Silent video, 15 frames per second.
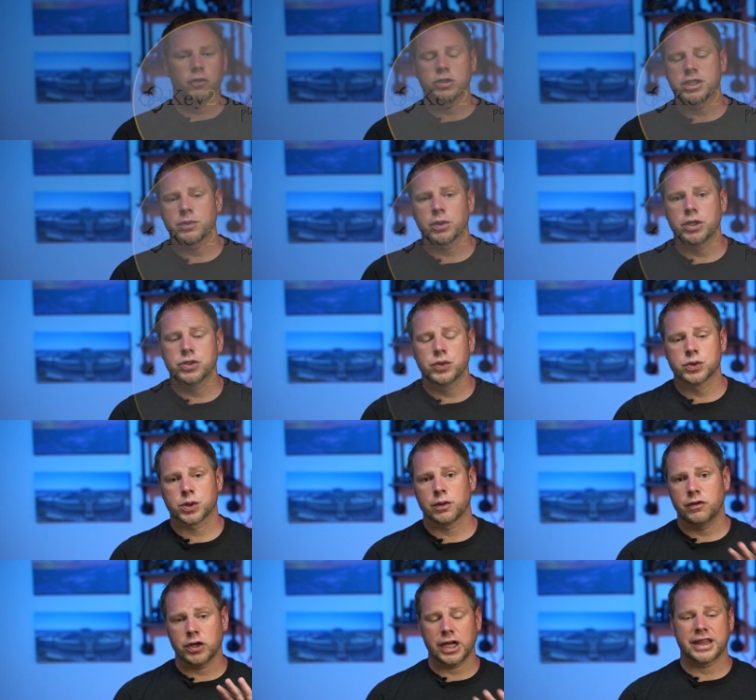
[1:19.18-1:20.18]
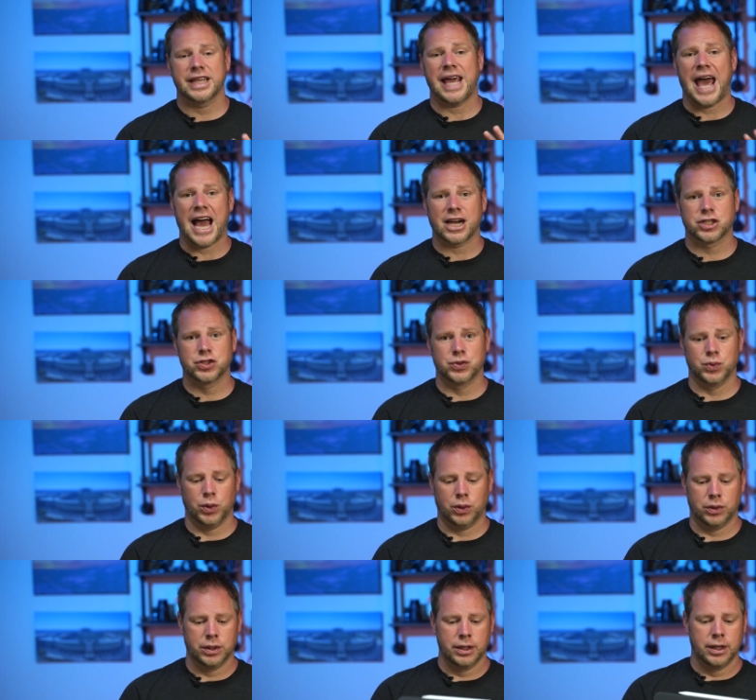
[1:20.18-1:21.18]
first thing we're going to do is we're going to look at the
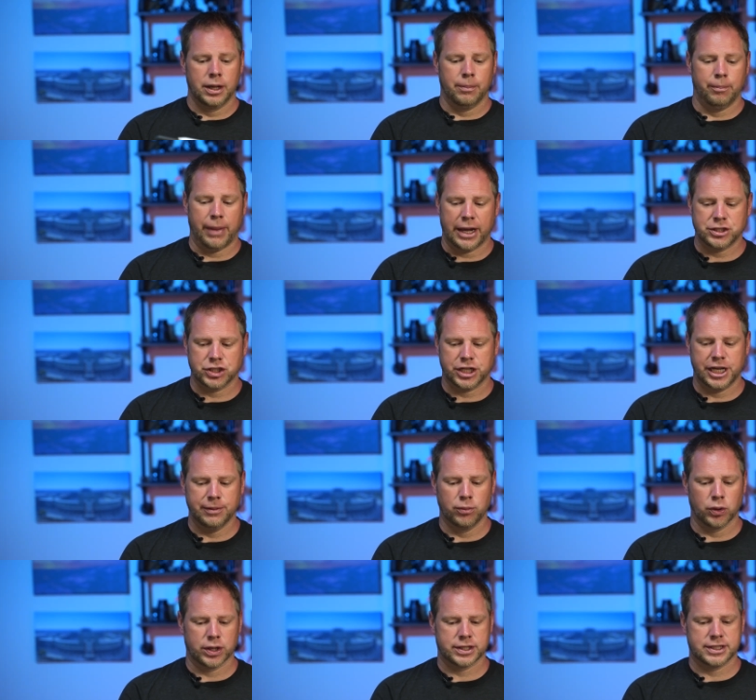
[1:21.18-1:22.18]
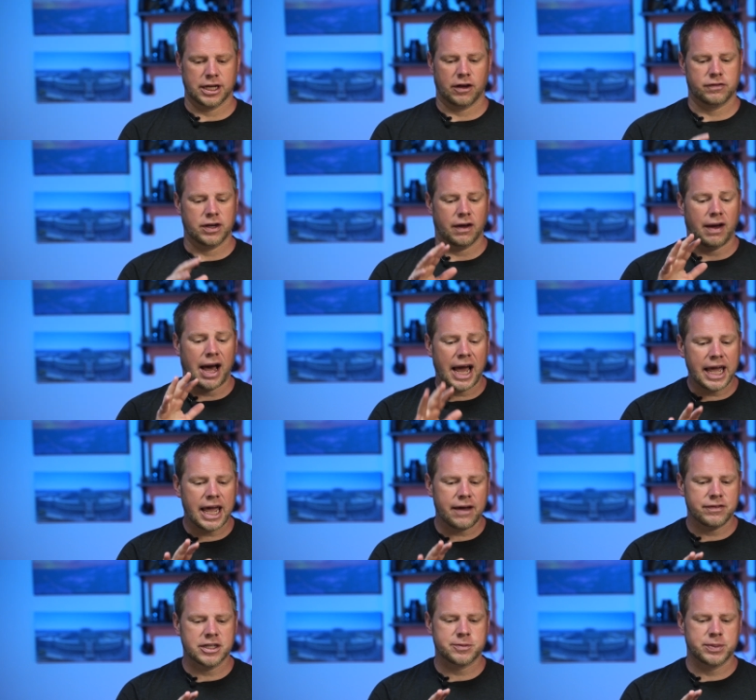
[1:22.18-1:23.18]
actual Magic Keyboard itself. Now, I
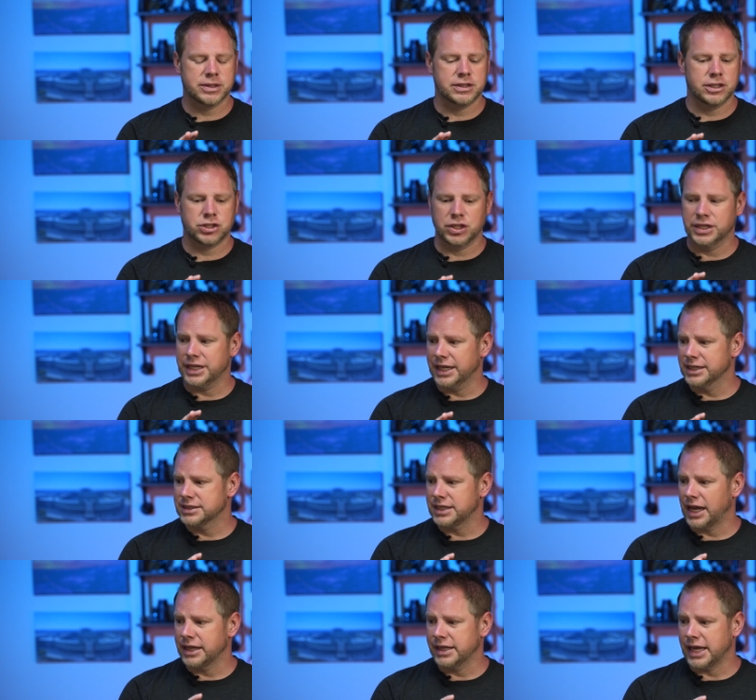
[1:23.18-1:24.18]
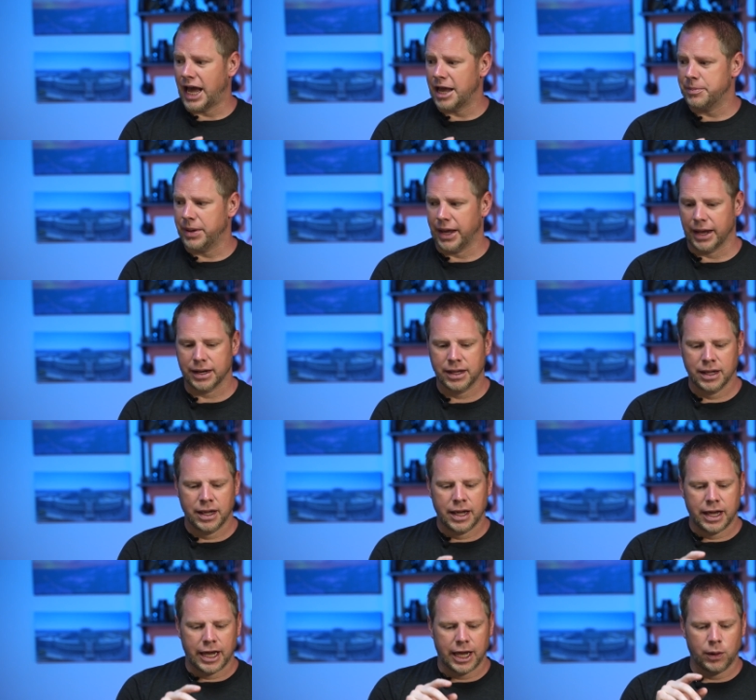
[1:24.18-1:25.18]
have this positioned inside the iPad,
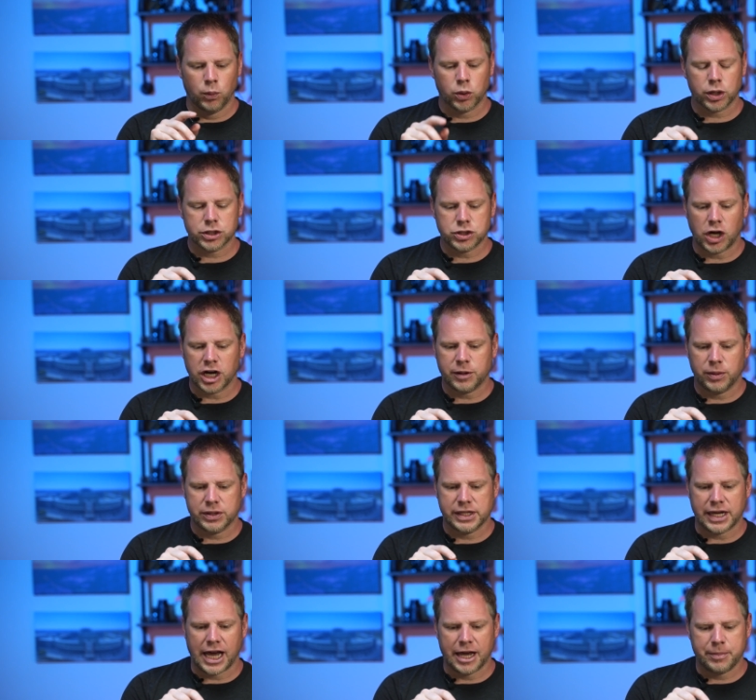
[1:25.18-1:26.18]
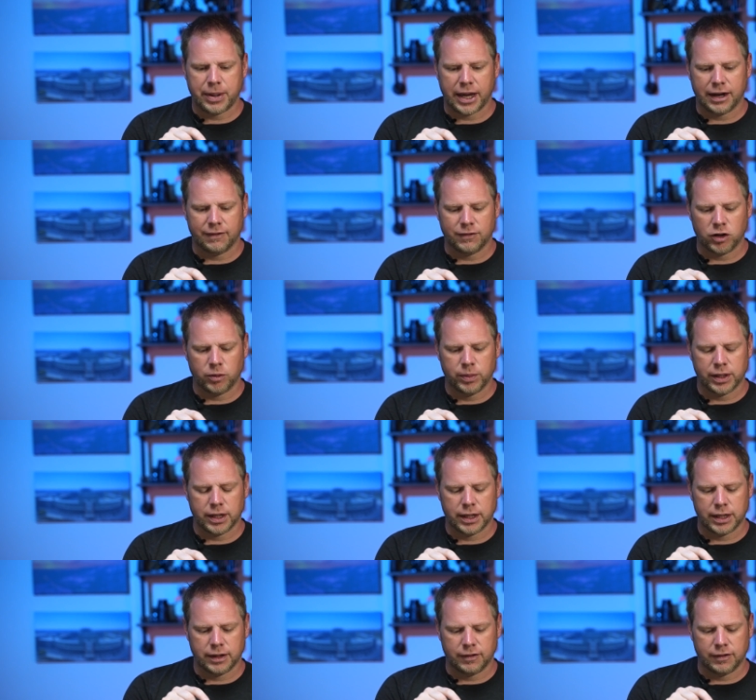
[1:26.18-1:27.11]
and we're going to talk about the iPad a little bit